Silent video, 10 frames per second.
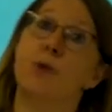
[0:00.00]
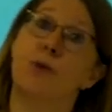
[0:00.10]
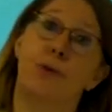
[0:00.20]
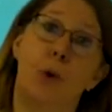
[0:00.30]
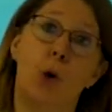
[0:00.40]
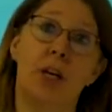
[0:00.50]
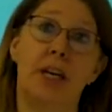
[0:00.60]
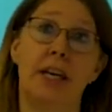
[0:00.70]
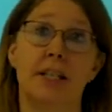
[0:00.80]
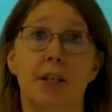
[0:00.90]
was 4
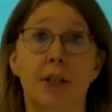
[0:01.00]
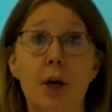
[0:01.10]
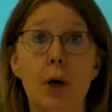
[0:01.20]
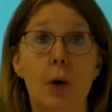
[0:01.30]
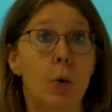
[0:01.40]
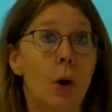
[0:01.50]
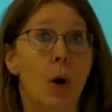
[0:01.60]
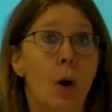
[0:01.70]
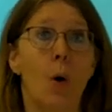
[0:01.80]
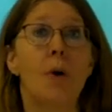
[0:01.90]
years ago.
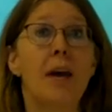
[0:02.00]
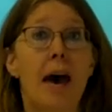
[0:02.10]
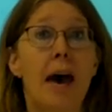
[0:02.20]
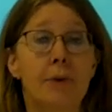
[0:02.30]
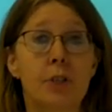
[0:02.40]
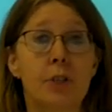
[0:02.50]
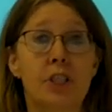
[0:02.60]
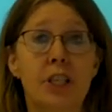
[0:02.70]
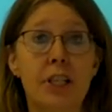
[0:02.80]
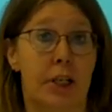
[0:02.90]
We have
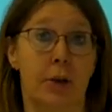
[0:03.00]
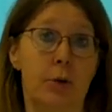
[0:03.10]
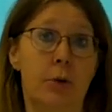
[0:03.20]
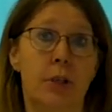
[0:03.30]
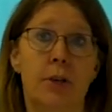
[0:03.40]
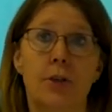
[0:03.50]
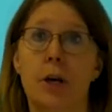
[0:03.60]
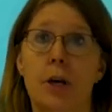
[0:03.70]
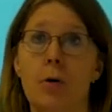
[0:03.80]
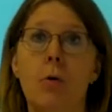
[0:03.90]
continued.
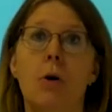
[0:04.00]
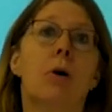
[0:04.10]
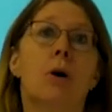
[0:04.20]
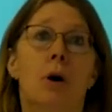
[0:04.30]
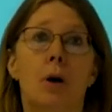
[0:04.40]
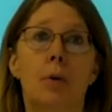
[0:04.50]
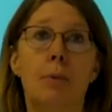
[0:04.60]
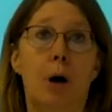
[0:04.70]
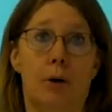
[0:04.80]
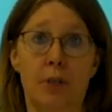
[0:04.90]
So come
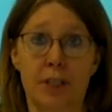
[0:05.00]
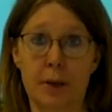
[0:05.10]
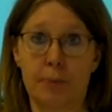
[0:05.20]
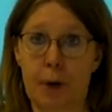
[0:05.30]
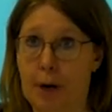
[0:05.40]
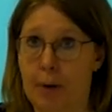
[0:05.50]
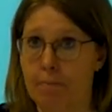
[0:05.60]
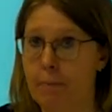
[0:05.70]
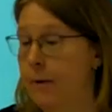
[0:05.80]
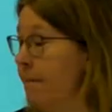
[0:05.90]
on, what's the
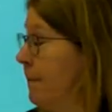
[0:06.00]
problem?